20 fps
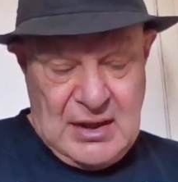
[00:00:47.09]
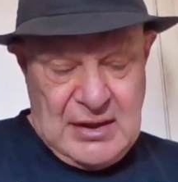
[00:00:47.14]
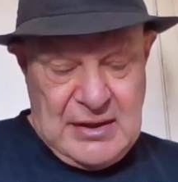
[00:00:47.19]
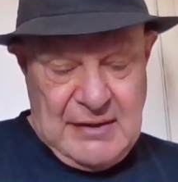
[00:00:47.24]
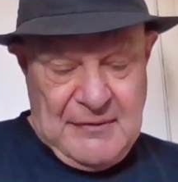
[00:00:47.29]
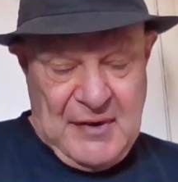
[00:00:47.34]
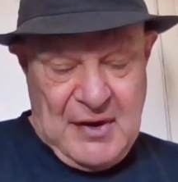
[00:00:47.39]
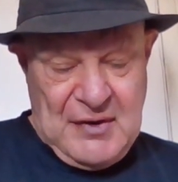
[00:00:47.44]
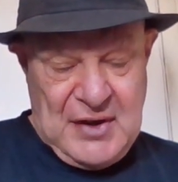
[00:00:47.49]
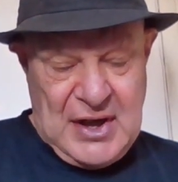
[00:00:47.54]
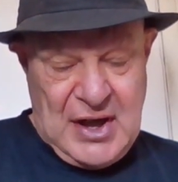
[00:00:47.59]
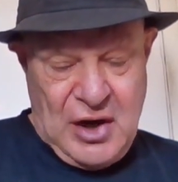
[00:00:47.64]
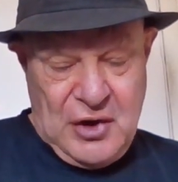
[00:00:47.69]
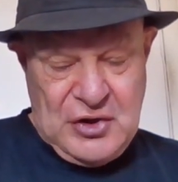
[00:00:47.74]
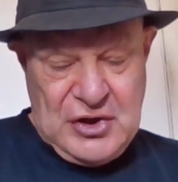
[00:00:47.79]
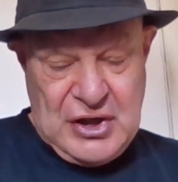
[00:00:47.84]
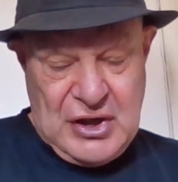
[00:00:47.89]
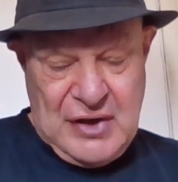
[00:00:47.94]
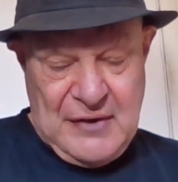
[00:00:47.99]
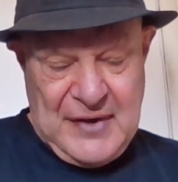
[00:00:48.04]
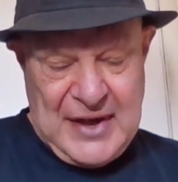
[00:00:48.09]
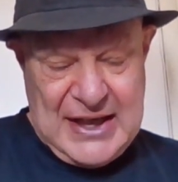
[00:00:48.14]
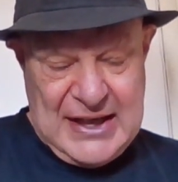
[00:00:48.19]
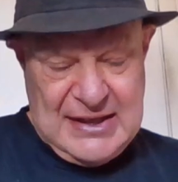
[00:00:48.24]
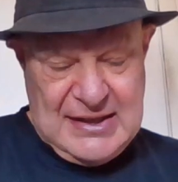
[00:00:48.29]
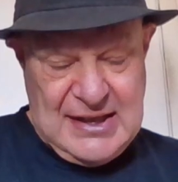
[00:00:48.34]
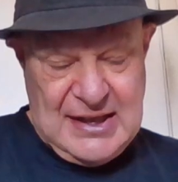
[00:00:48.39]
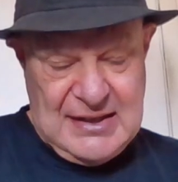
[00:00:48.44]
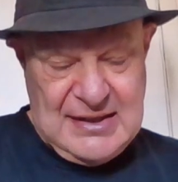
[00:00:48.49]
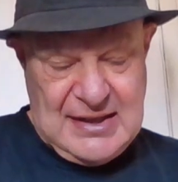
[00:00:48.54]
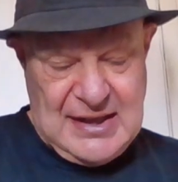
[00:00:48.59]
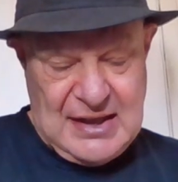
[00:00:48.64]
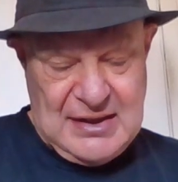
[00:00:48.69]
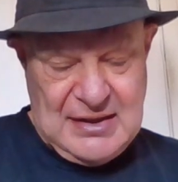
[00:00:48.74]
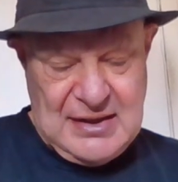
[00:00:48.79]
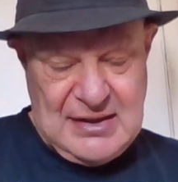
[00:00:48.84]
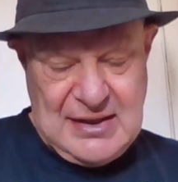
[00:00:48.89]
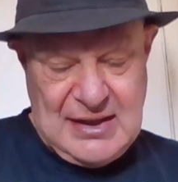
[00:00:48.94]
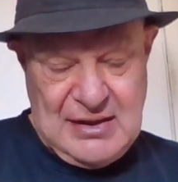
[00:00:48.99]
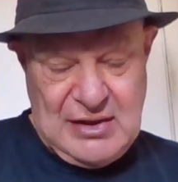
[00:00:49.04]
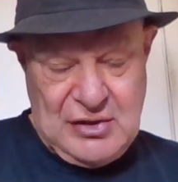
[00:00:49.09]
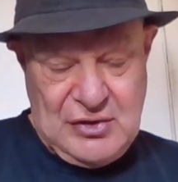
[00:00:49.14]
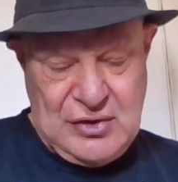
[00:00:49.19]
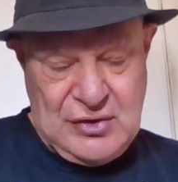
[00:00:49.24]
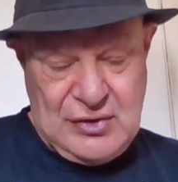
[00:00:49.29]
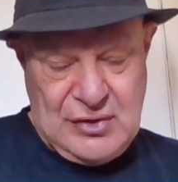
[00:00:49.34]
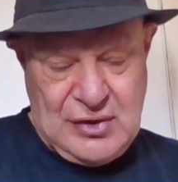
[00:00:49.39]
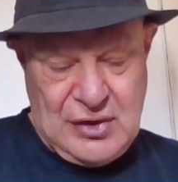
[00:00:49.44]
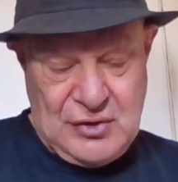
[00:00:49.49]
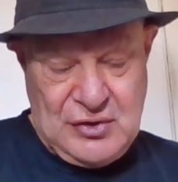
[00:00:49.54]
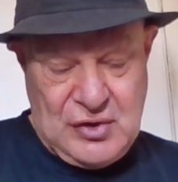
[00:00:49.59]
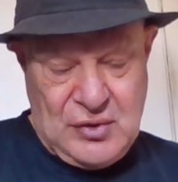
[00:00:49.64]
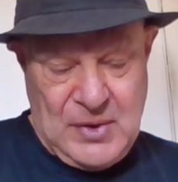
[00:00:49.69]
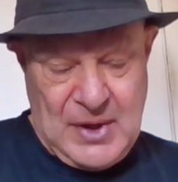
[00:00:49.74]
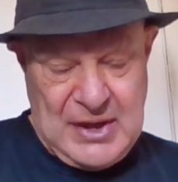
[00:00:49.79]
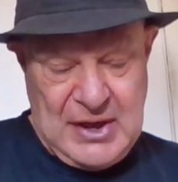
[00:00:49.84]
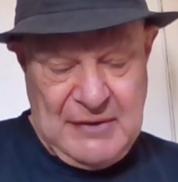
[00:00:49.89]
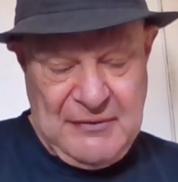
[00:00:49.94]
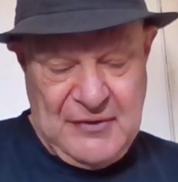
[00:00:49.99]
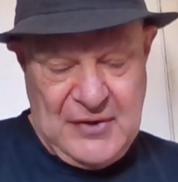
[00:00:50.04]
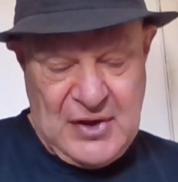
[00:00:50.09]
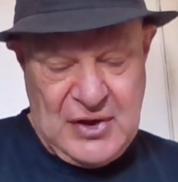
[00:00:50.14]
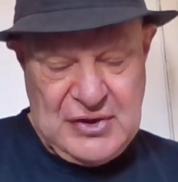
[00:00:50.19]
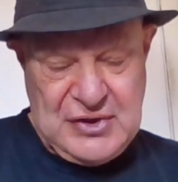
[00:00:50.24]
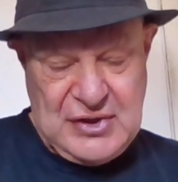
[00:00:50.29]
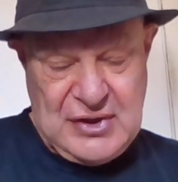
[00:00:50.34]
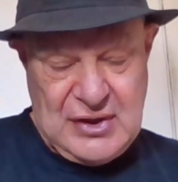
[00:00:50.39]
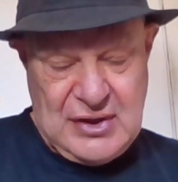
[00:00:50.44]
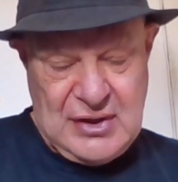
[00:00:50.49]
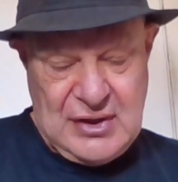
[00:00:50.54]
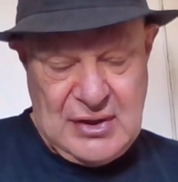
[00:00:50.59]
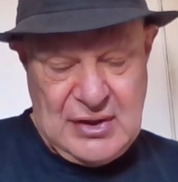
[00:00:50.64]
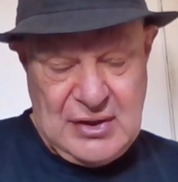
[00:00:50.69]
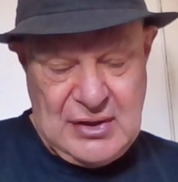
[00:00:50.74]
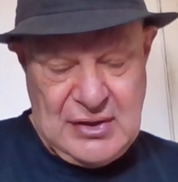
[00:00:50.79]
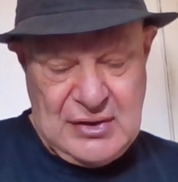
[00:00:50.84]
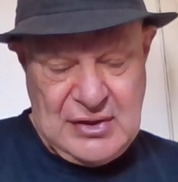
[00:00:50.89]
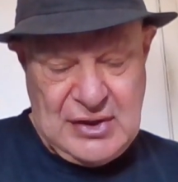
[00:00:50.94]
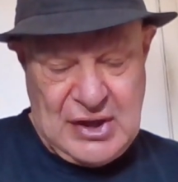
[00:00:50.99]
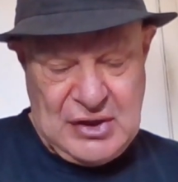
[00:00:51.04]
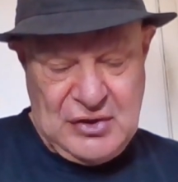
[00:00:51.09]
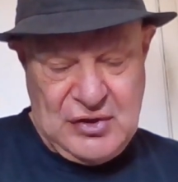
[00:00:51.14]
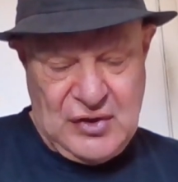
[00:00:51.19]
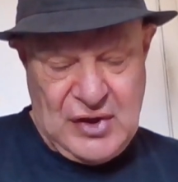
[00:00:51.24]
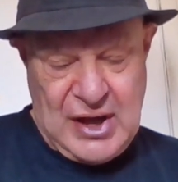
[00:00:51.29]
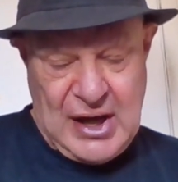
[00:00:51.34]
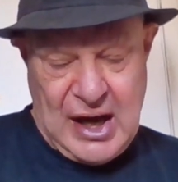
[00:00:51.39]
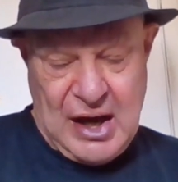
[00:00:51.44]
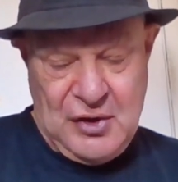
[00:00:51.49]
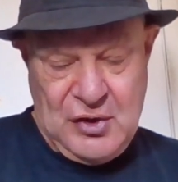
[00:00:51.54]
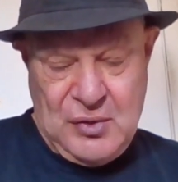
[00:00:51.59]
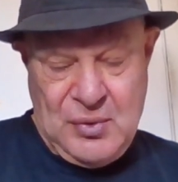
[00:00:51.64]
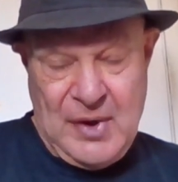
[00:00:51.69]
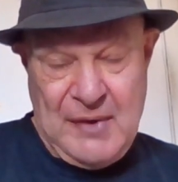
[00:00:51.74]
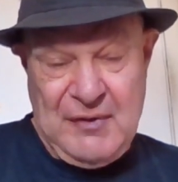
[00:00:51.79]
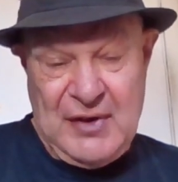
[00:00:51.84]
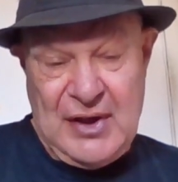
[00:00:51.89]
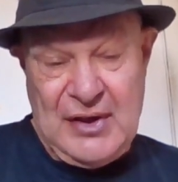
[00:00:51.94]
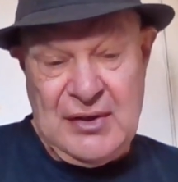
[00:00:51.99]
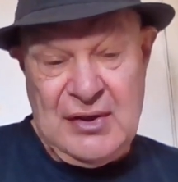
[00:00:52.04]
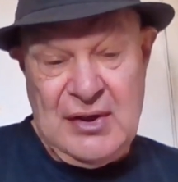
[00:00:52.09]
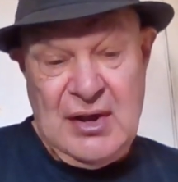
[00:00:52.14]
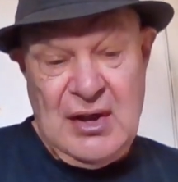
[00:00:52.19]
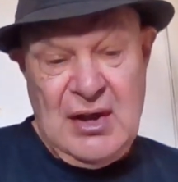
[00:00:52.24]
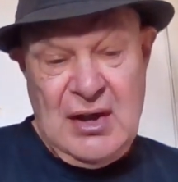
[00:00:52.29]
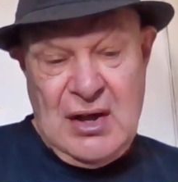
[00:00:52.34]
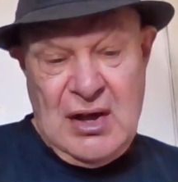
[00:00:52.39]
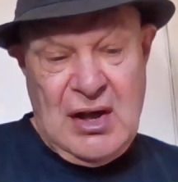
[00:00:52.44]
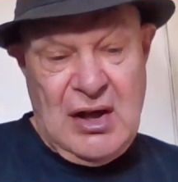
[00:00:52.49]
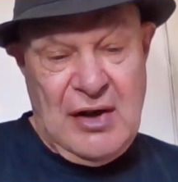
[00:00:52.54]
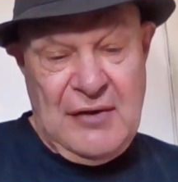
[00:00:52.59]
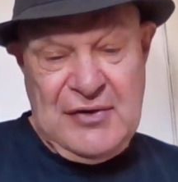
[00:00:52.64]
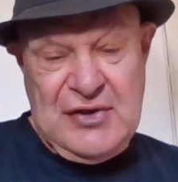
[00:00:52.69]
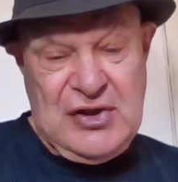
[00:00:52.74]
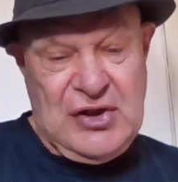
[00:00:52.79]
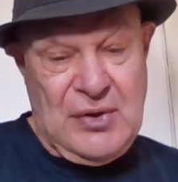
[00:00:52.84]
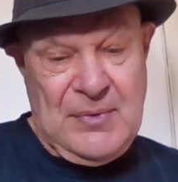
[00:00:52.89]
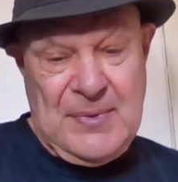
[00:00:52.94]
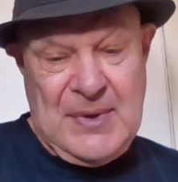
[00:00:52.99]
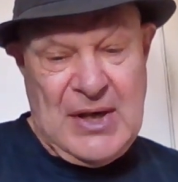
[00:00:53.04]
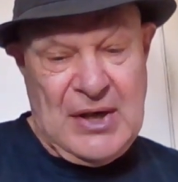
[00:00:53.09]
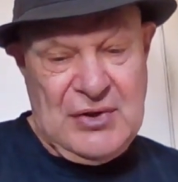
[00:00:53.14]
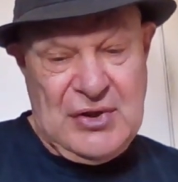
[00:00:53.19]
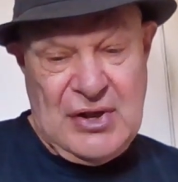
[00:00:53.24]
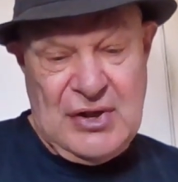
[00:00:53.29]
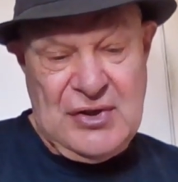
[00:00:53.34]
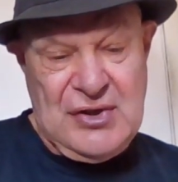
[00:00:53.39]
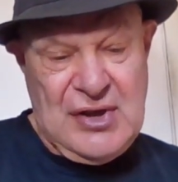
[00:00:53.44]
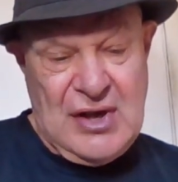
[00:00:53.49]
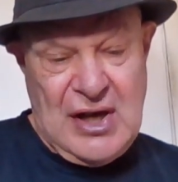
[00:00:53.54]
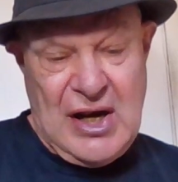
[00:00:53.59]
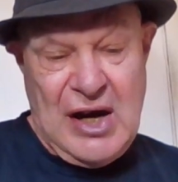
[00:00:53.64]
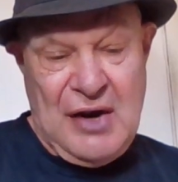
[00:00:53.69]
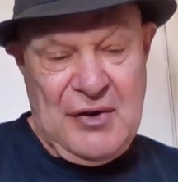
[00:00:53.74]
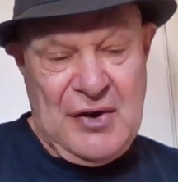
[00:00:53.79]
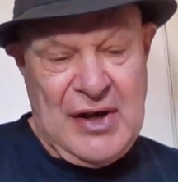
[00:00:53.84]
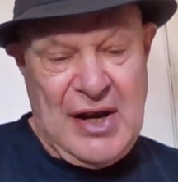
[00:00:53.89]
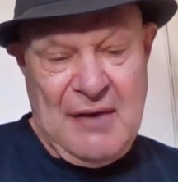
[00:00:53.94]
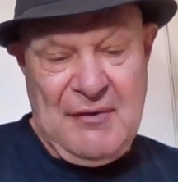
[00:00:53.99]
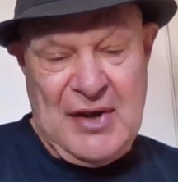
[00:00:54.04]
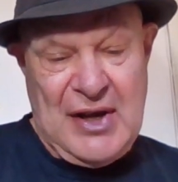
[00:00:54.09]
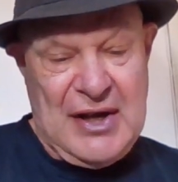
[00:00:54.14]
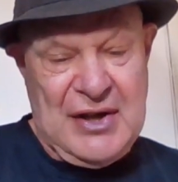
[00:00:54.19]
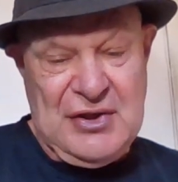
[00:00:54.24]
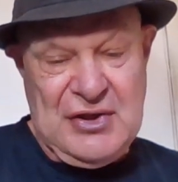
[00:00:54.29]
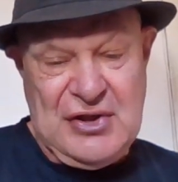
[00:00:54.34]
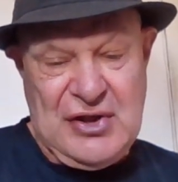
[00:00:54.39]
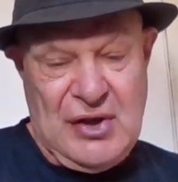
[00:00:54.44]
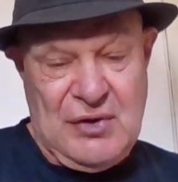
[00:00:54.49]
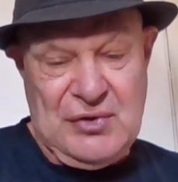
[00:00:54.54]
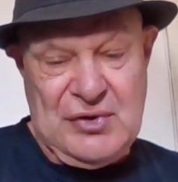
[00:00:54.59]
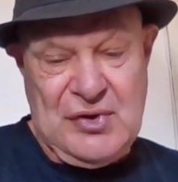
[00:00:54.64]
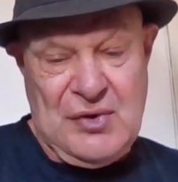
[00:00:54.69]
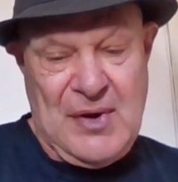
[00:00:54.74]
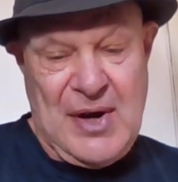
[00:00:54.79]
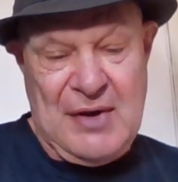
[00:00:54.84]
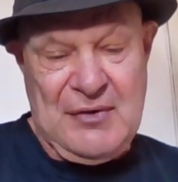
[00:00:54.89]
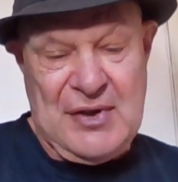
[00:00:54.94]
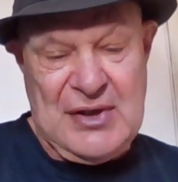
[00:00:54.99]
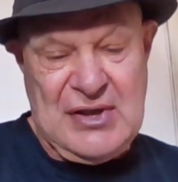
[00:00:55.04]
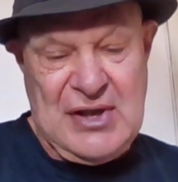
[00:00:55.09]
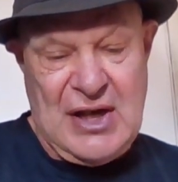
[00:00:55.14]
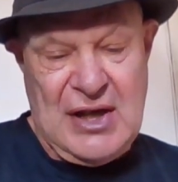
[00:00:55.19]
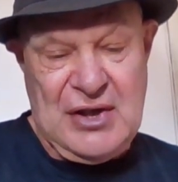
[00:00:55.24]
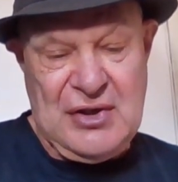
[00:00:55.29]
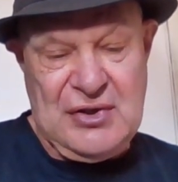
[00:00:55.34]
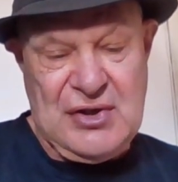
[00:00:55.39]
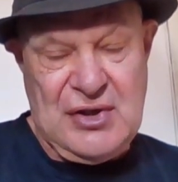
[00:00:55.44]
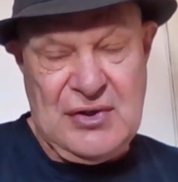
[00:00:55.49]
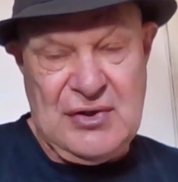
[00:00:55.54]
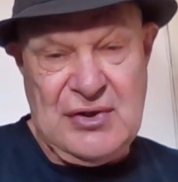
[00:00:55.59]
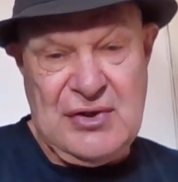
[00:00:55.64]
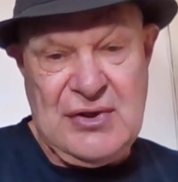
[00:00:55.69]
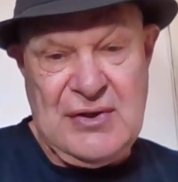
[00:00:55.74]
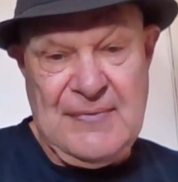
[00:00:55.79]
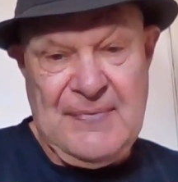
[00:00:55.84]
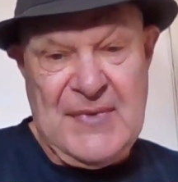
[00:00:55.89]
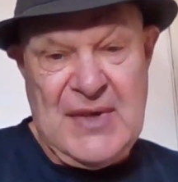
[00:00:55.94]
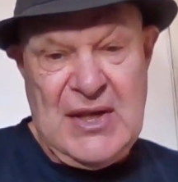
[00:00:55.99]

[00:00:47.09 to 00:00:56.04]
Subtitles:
The very notion of heating centres in the 21st century equivalent of soup kitchens are another insult to our intelligence.